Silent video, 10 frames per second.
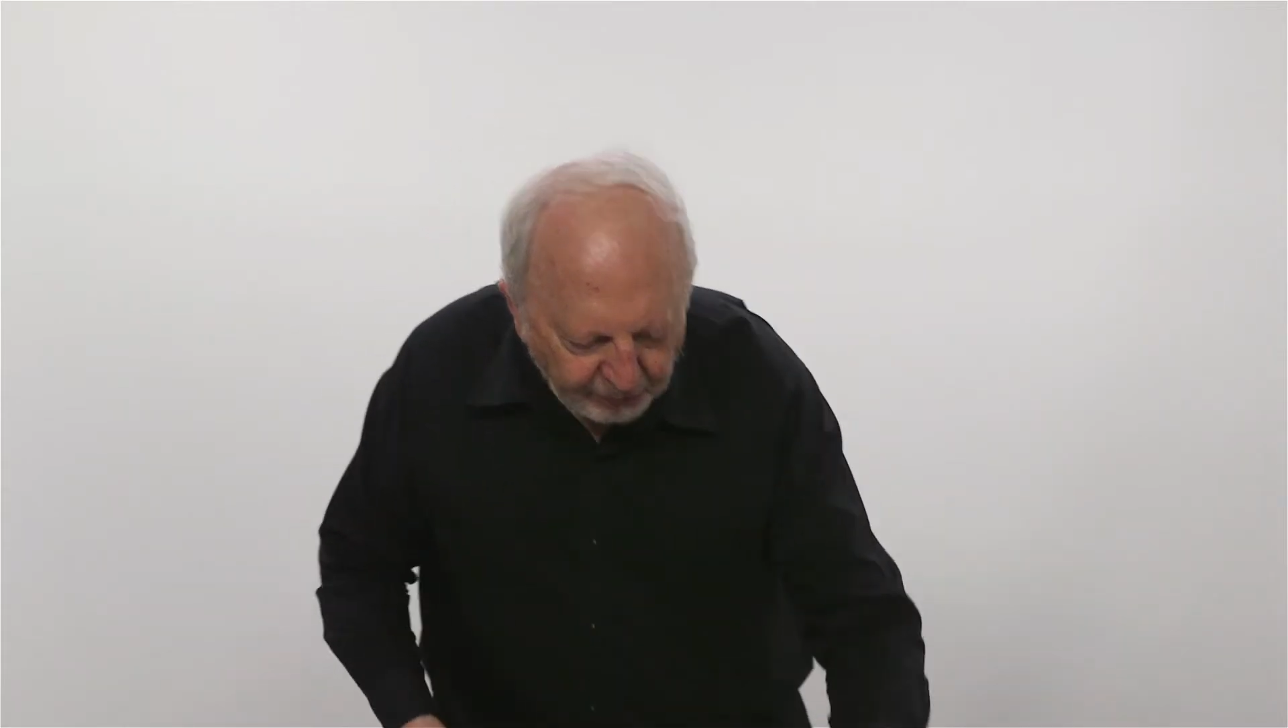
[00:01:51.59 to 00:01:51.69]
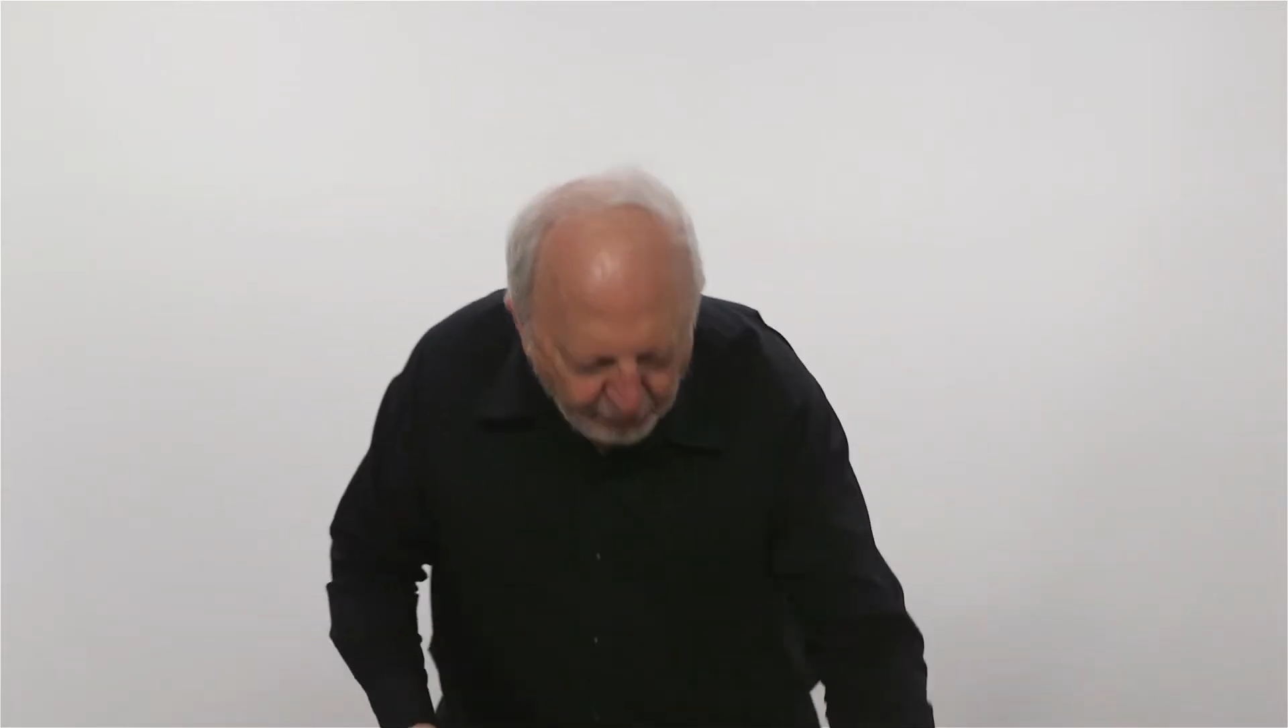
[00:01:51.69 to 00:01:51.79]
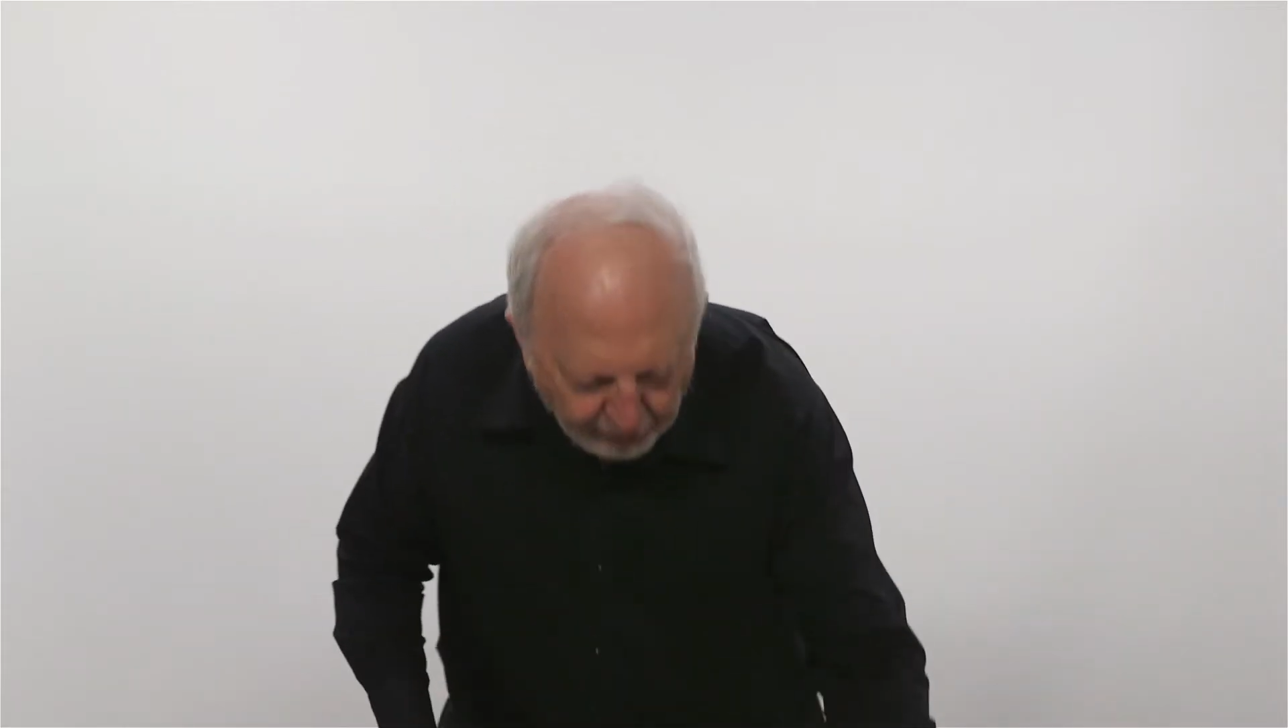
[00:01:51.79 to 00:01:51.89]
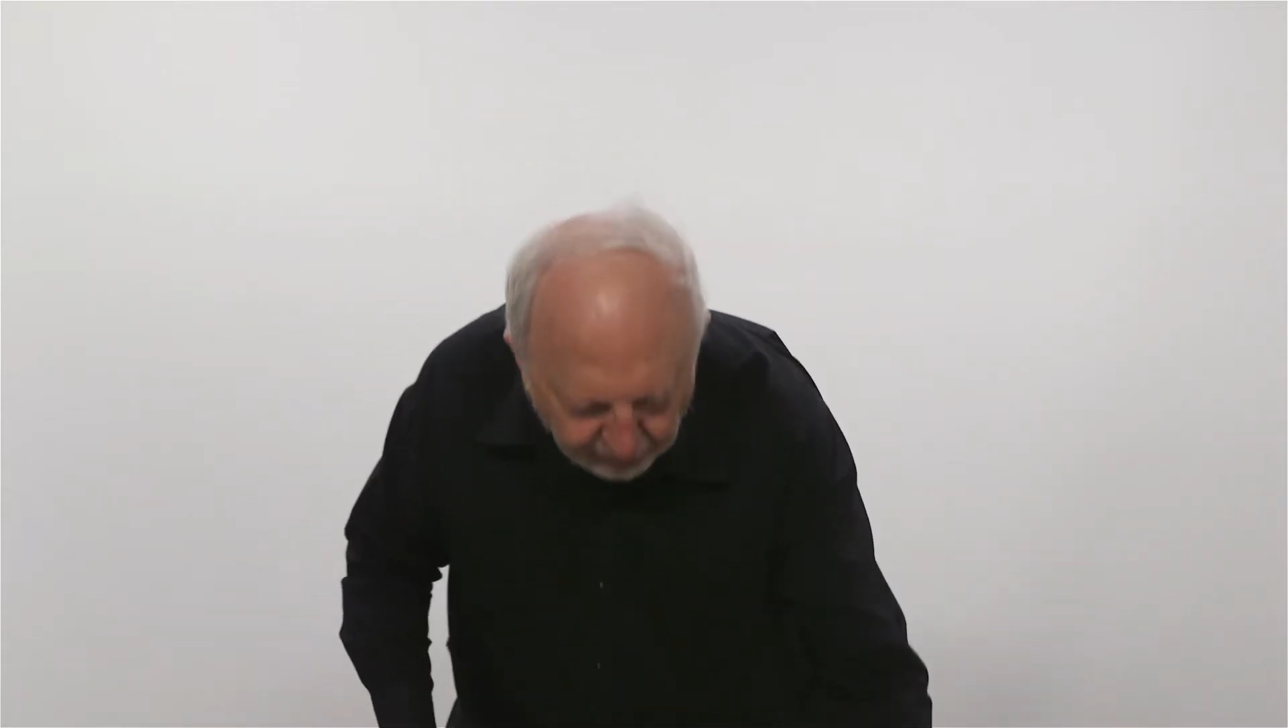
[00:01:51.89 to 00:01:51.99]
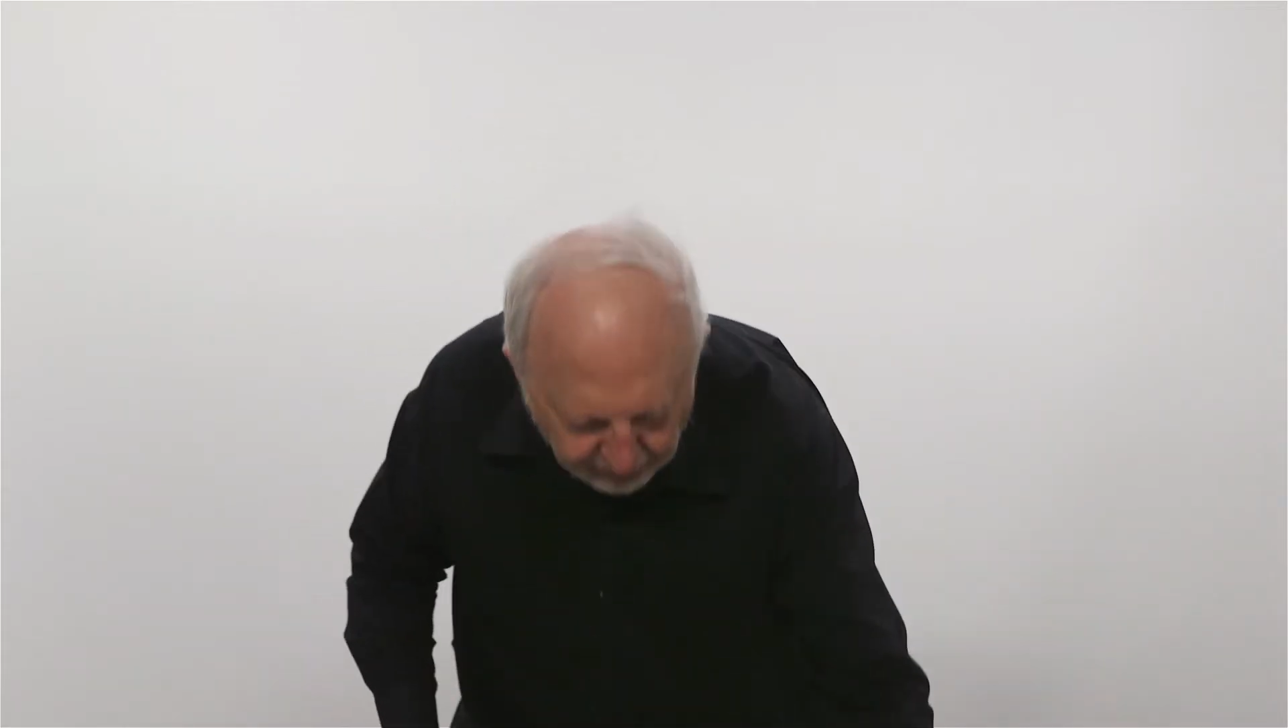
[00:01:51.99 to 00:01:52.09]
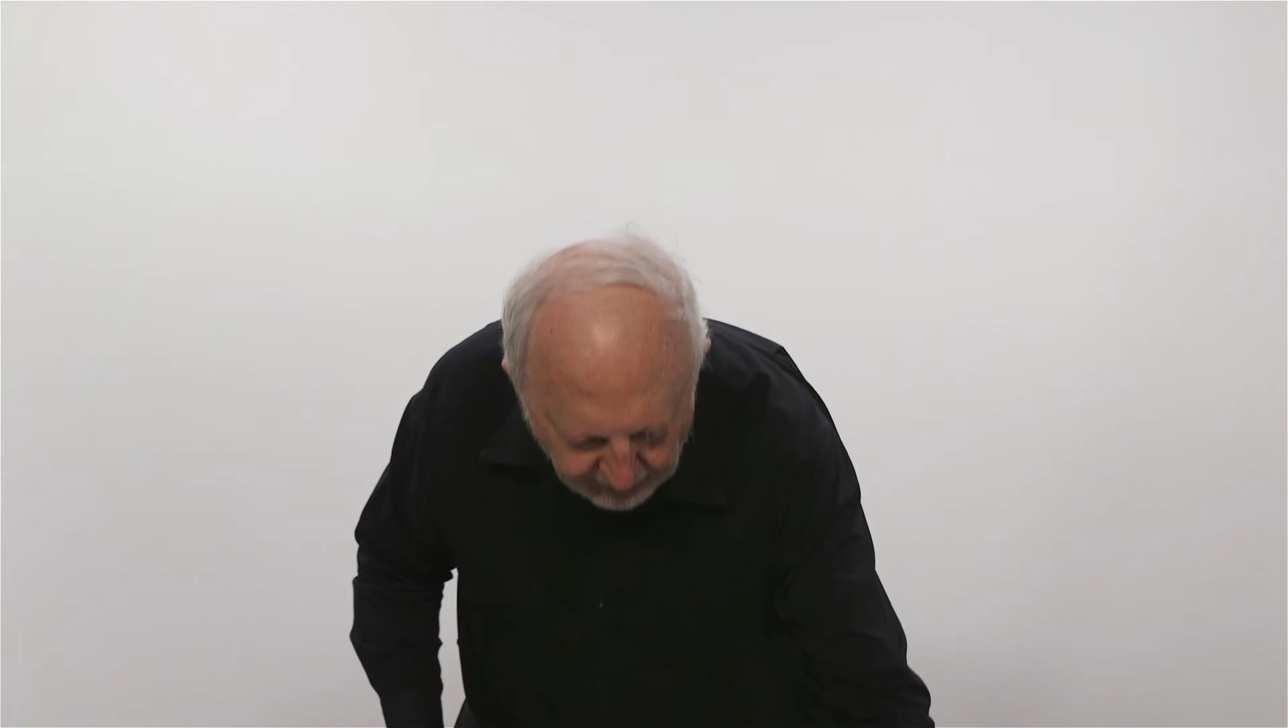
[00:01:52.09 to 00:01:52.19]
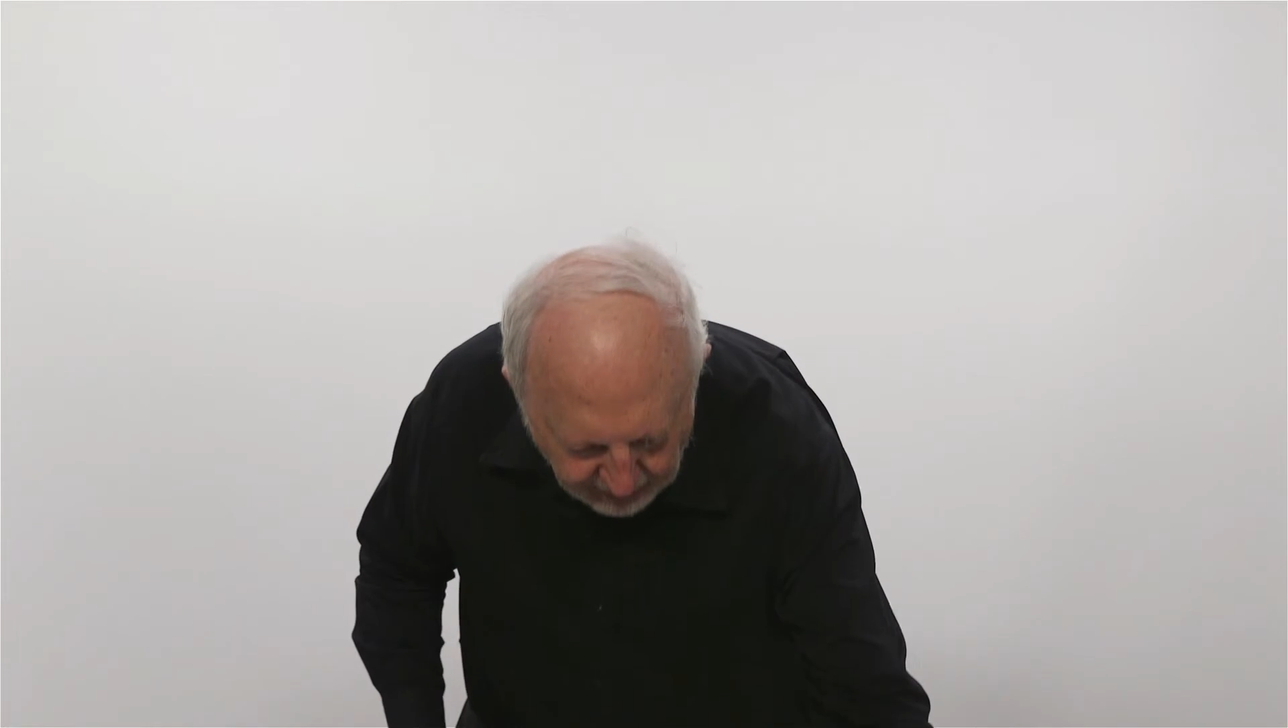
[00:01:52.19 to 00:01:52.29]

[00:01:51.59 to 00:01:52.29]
roof,